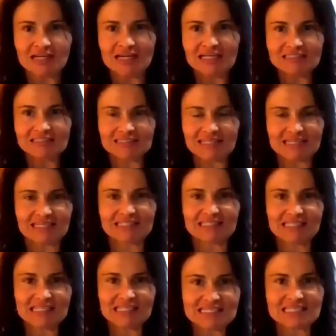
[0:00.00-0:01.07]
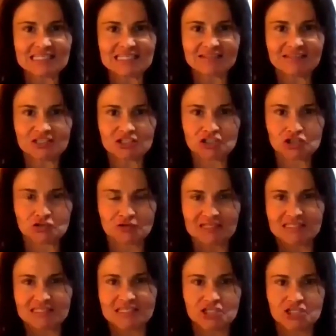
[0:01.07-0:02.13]
like an easy
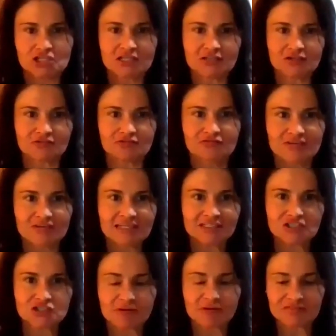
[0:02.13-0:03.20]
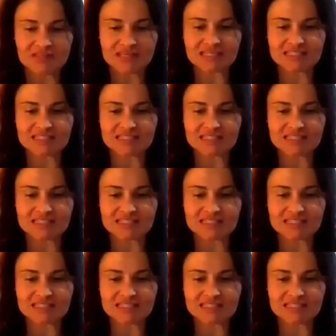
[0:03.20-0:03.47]
transition or fit. So I think it's